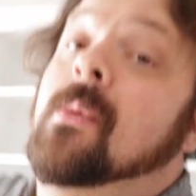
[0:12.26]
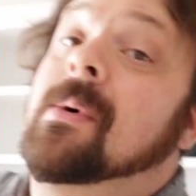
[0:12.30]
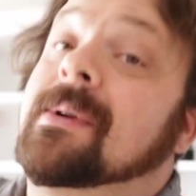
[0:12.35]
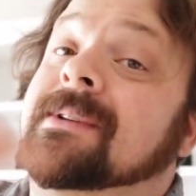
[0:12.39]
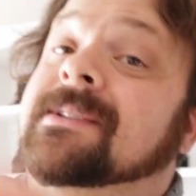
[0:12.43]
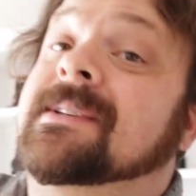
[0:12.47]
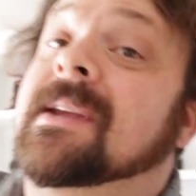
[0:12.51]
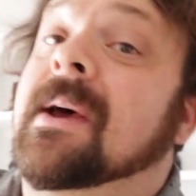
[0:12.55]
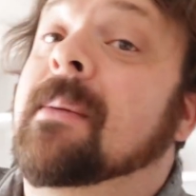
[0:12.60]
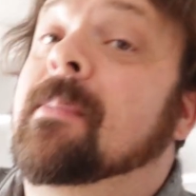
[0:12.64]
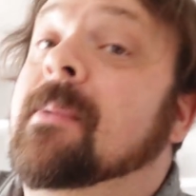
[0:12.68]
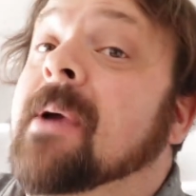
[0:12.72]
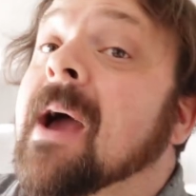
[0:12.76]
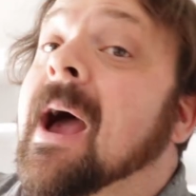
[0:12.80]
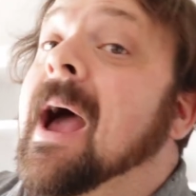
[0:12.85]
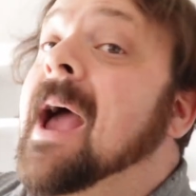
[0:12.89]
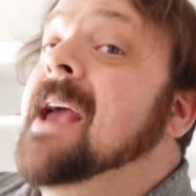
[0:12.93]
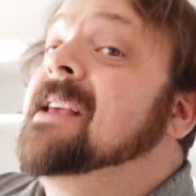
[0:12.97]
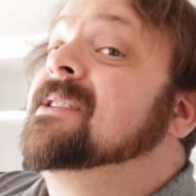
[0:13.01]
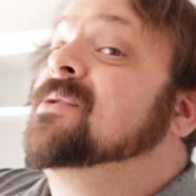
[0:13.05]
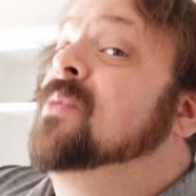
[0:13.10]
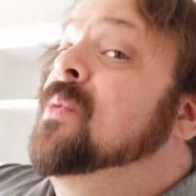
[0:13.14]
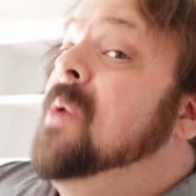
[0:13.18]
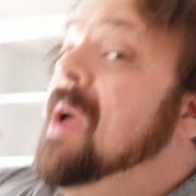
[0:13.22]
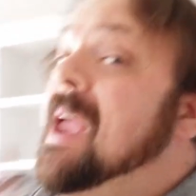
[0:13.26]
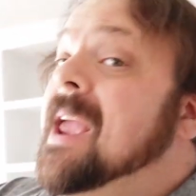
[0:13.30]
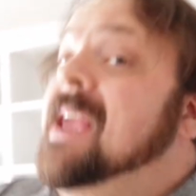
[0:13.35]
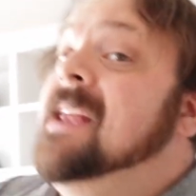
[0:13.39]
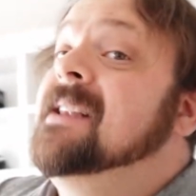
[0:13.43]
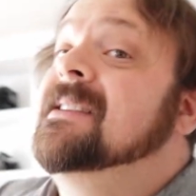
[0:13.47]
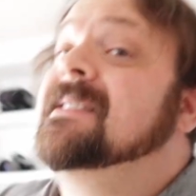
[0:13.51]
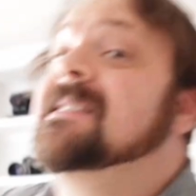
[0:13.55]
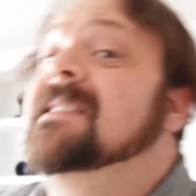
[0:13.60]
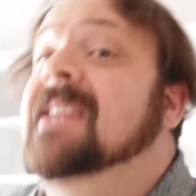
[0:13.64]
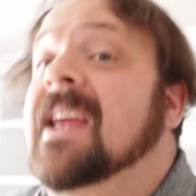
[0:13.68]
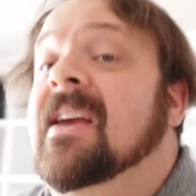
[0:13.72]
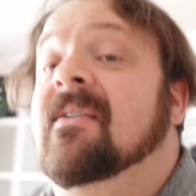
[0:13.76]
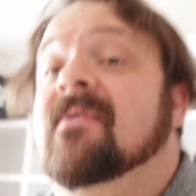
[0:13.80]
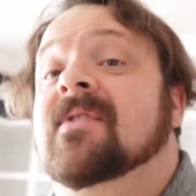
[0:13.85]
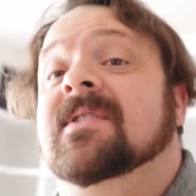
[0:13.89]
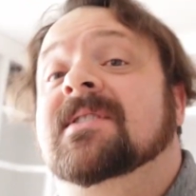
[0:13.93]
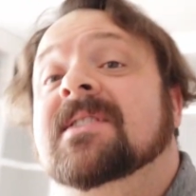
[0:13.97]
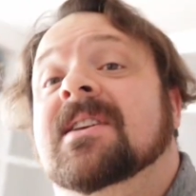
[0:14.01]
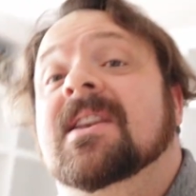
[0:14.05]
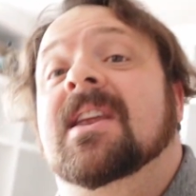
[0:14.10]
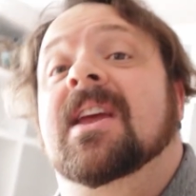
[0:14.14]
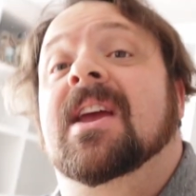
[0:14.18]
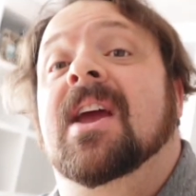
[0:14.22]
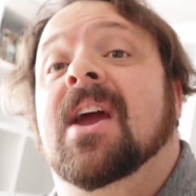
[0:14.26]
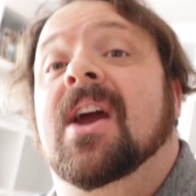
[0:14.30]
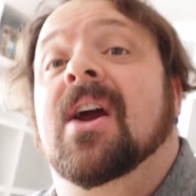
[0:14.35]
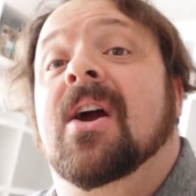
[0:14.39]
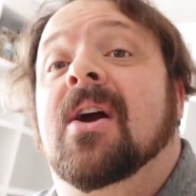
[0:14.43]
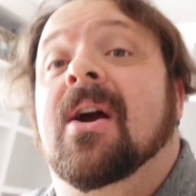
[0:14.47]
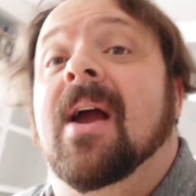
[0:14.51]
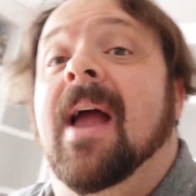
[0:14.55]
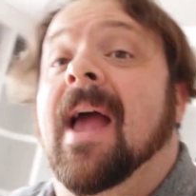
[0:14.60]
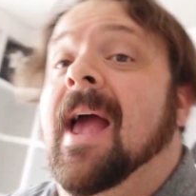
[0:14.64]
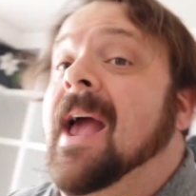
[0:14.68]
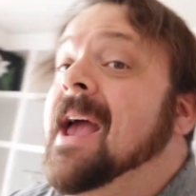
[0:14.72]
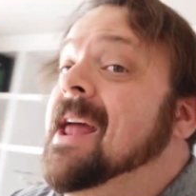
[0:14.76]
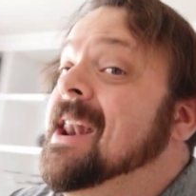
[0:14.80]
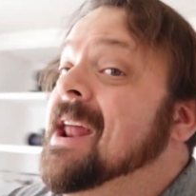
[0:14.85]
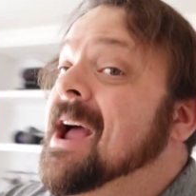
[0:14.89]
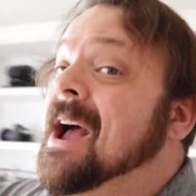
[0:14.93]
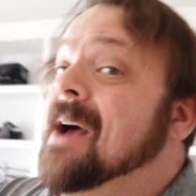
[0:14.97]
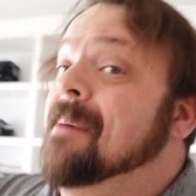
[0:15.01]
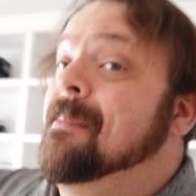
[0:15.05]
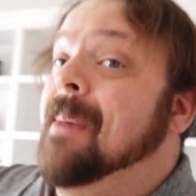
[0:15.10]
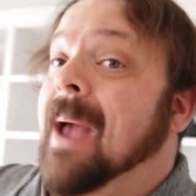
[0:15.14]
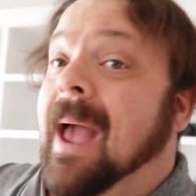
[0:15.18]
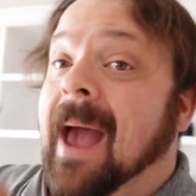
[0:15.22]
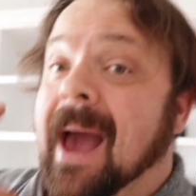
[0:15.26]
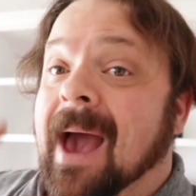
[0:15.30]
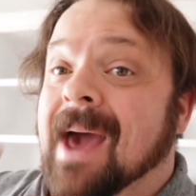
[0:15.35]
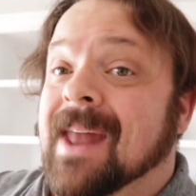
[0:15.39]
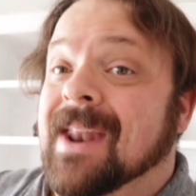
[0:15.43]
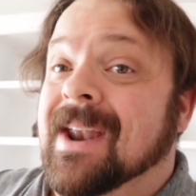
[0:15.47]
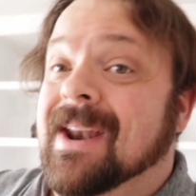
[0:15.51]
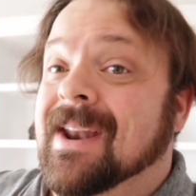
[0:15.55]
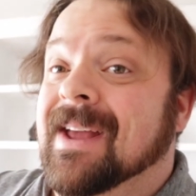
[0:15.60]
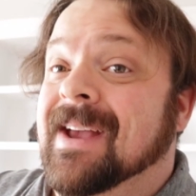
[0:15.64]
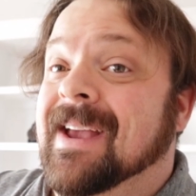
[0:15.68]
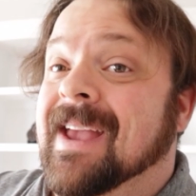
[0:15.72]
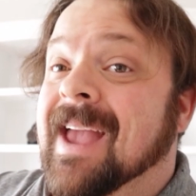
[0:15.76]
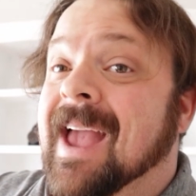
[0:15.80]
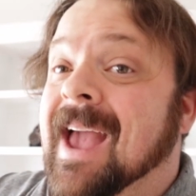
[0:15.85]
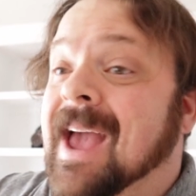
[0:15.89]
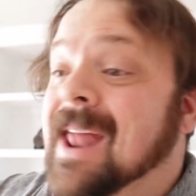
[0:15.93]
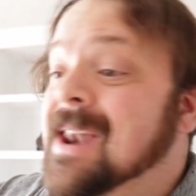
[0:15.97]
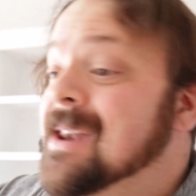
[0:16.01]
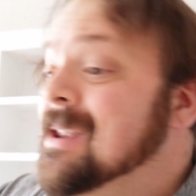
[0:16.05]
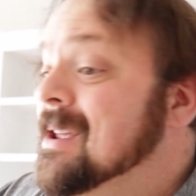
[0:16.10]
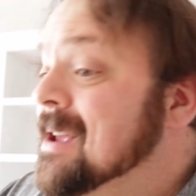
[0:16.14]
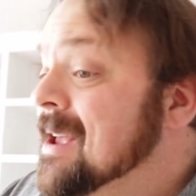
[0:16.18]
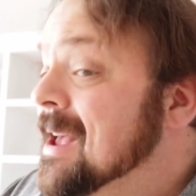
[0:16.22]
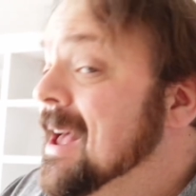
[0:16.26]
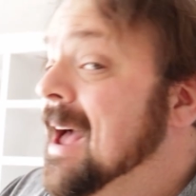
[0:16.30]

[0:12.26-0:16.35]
What's up guys, Wayne Stevenson here, and I'm at it again.